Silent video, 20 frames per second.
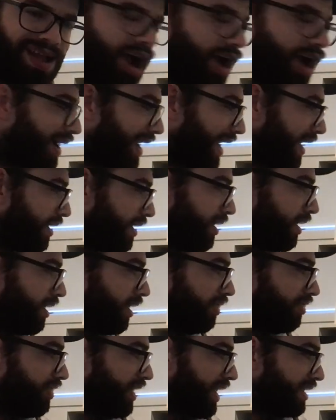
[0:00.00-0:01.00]
okay,
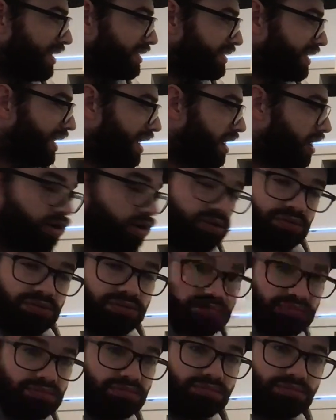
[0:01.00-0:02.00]
that is
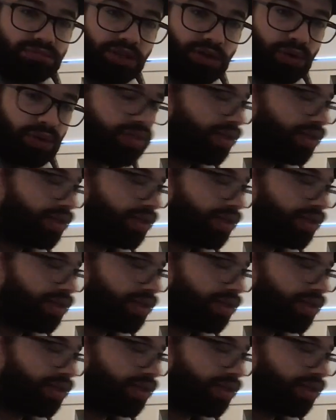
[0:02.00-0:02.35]
our little